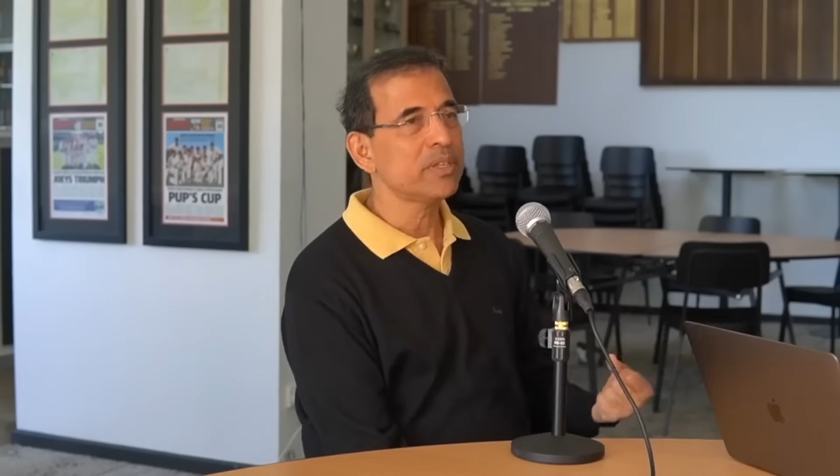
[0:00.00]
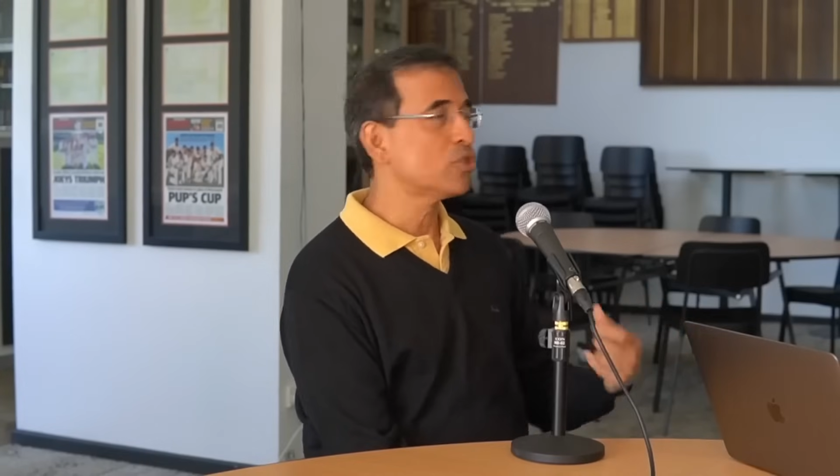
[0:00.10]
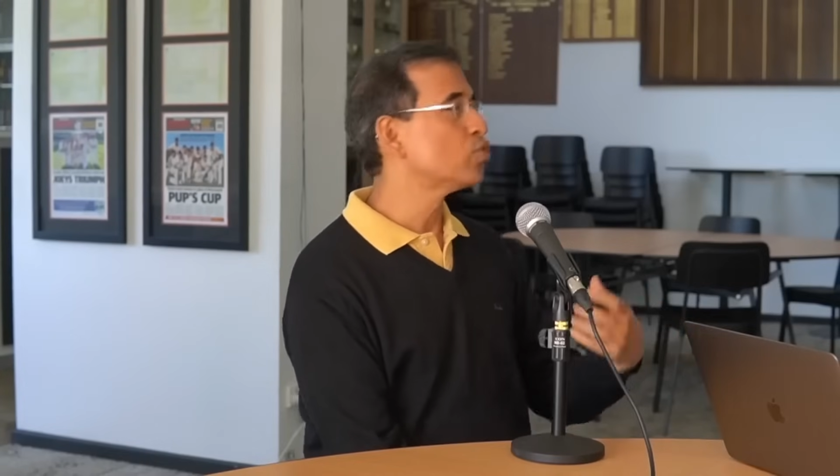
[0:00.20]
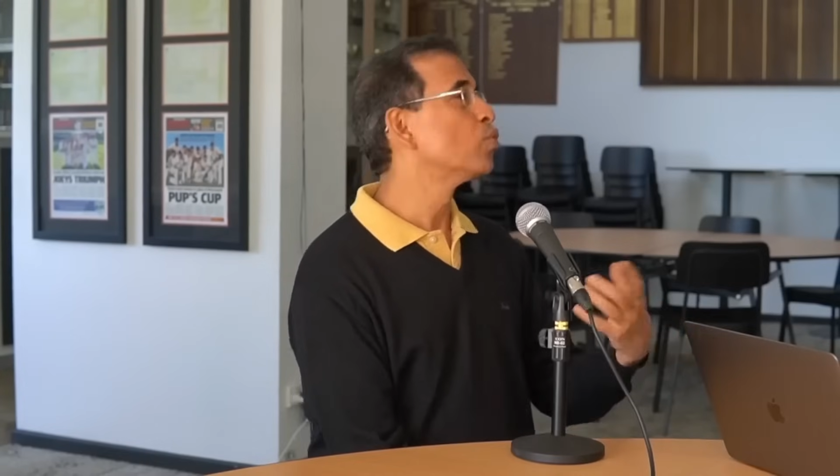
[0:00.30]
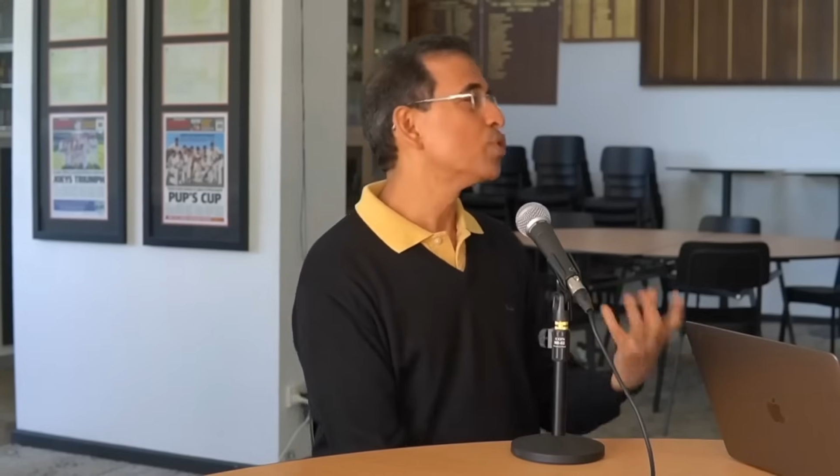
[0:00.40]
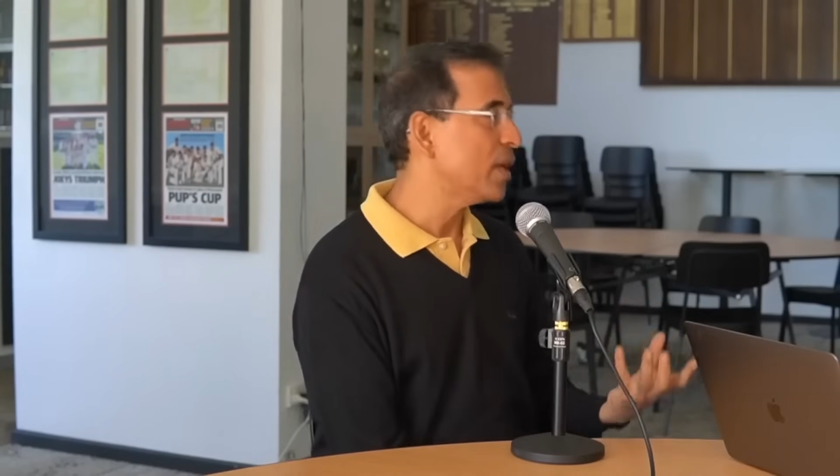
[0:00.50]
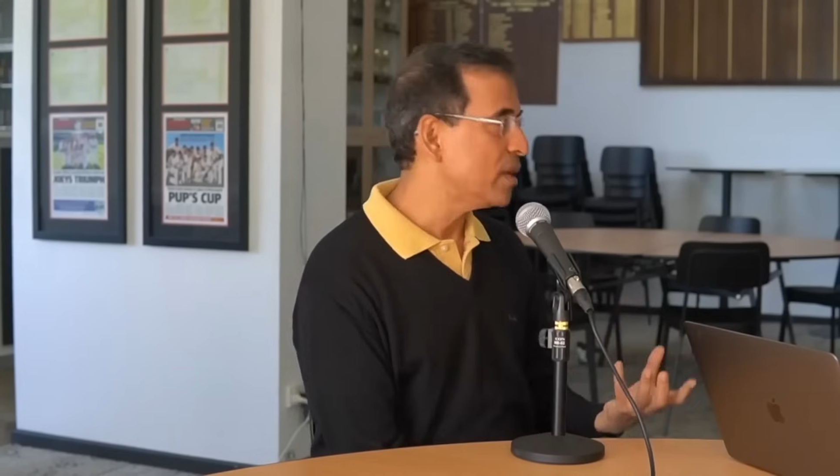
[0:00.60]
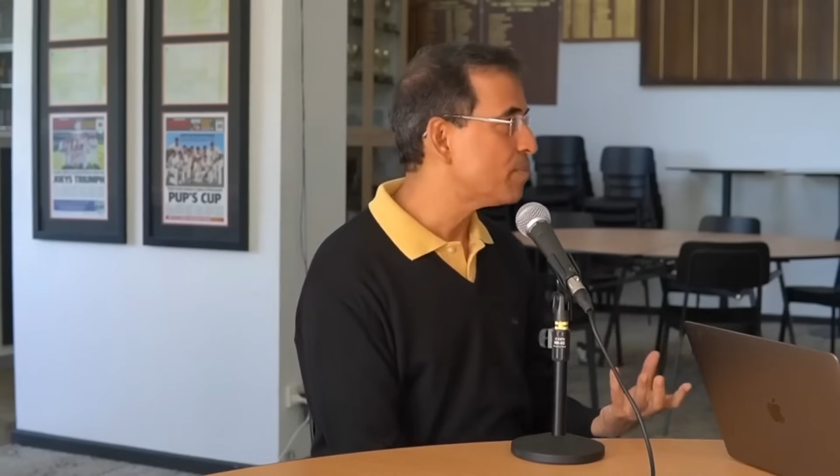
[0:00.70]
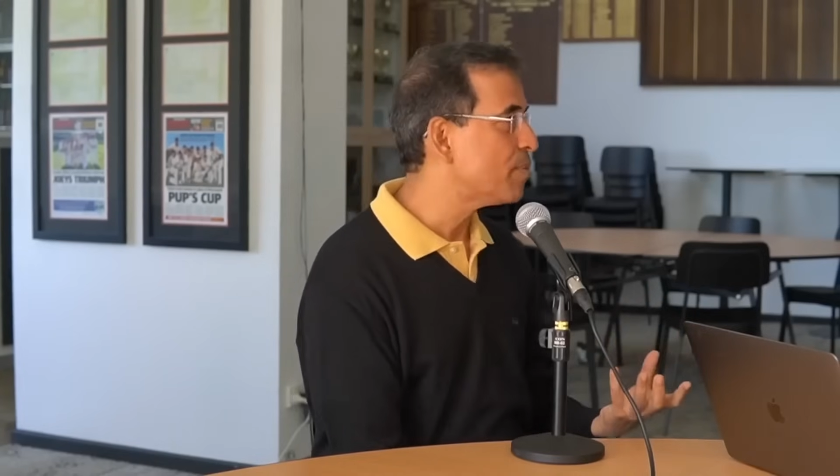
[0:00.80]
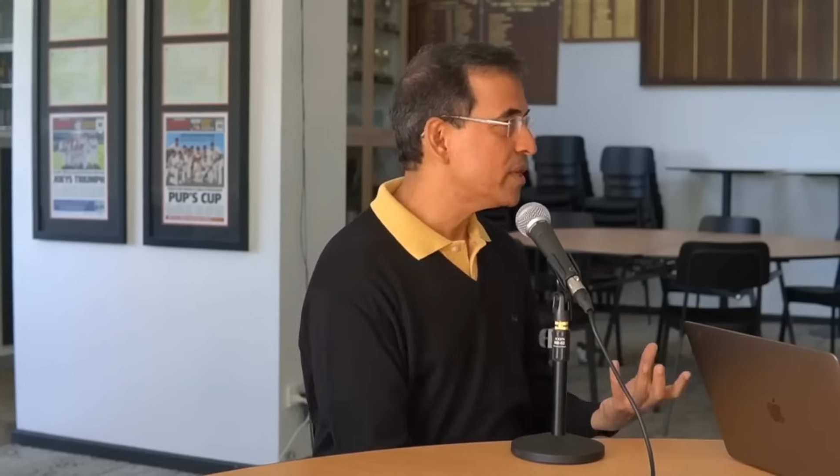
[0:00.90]
it's a social
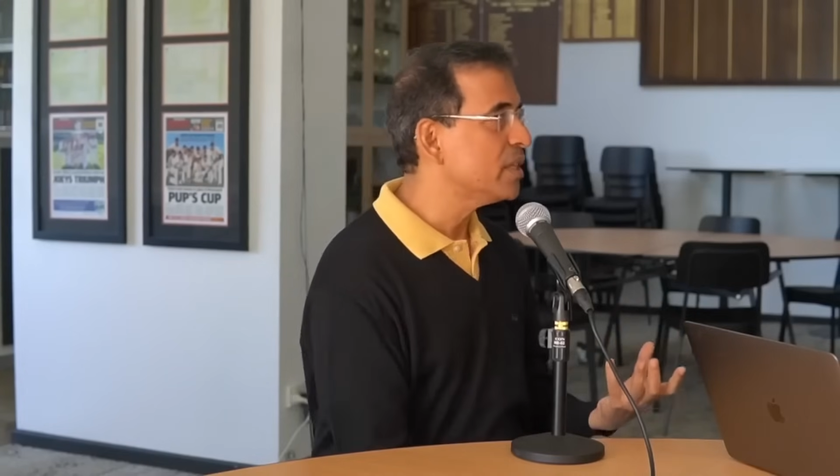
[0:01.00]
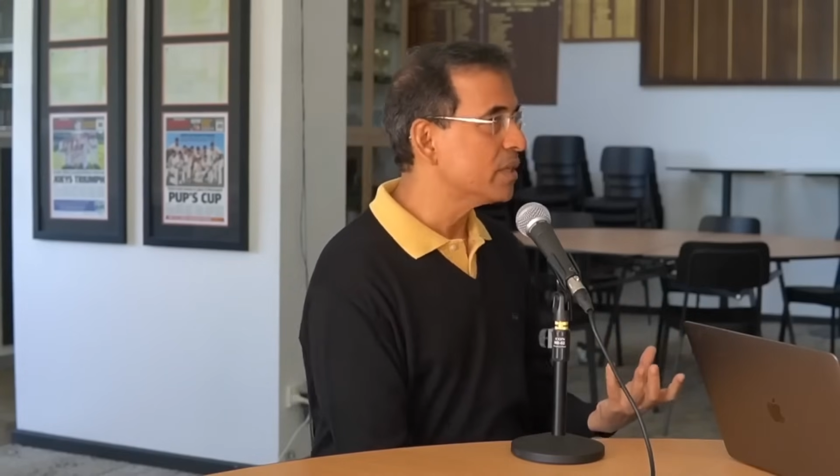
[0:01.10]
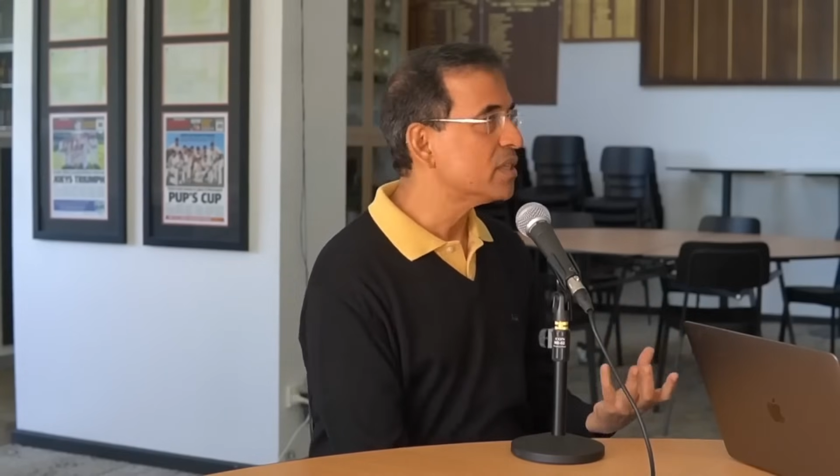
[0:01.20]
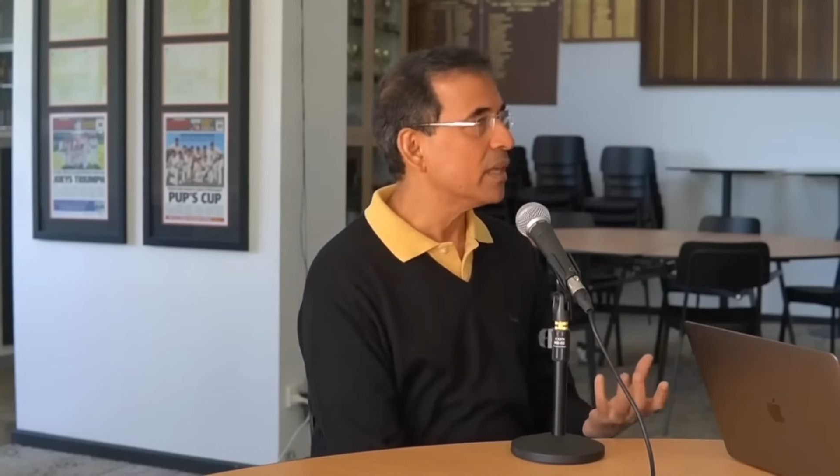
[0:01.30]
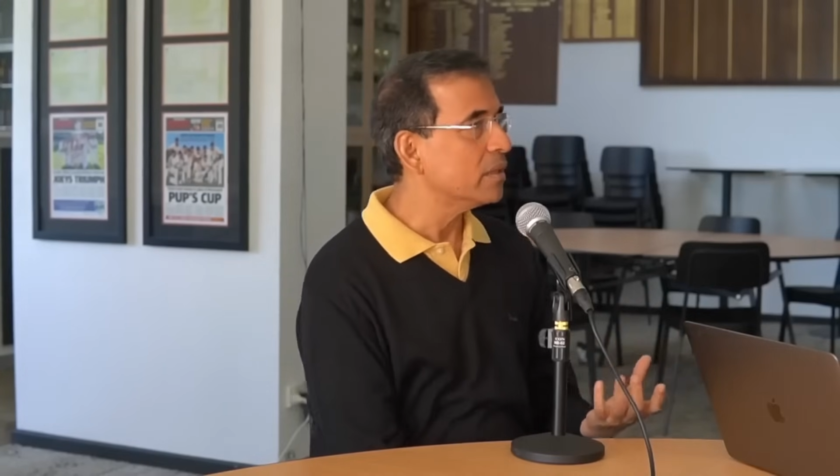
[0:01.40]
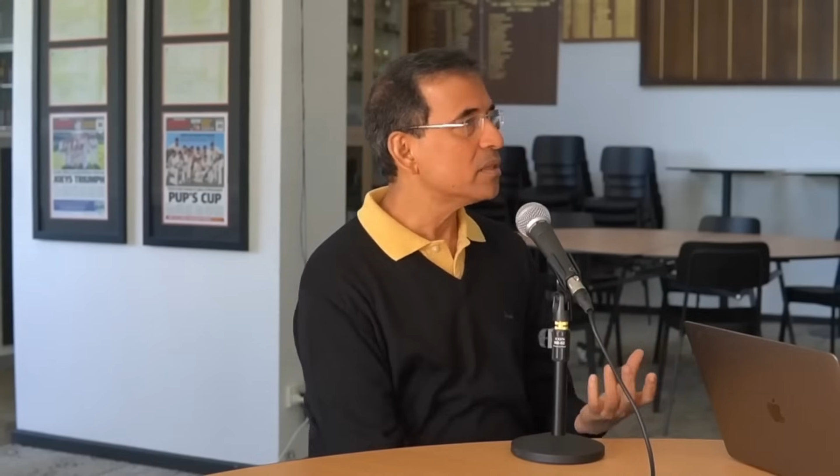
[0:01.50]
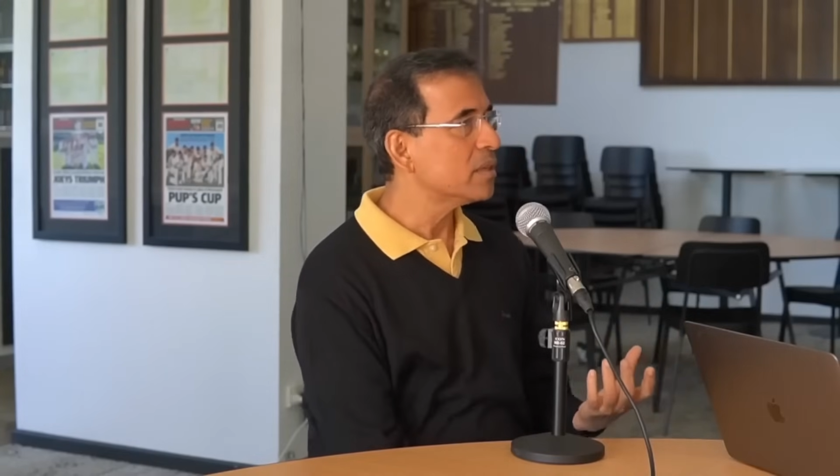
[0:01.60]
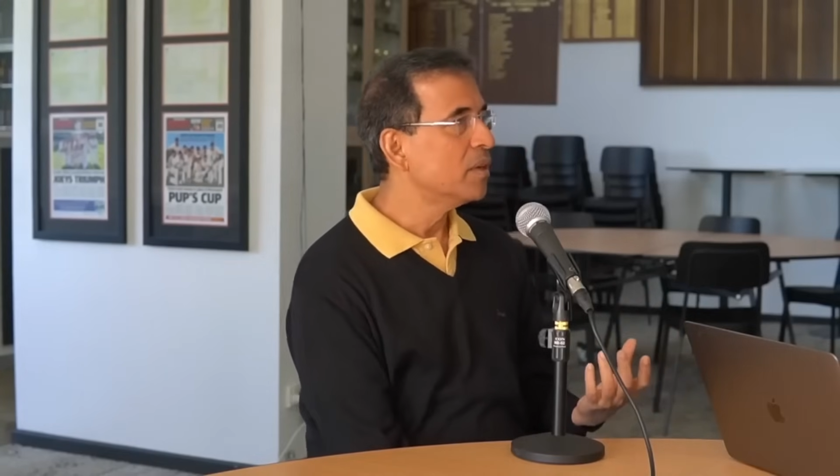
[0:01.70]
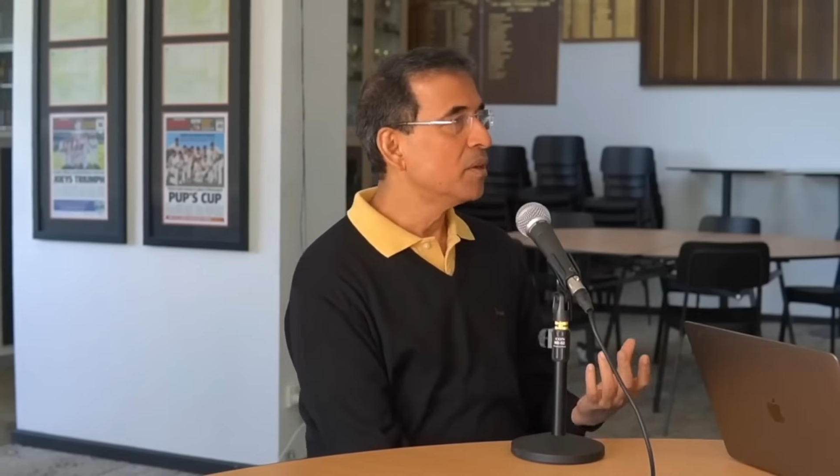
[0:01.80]
enterprise in a sense,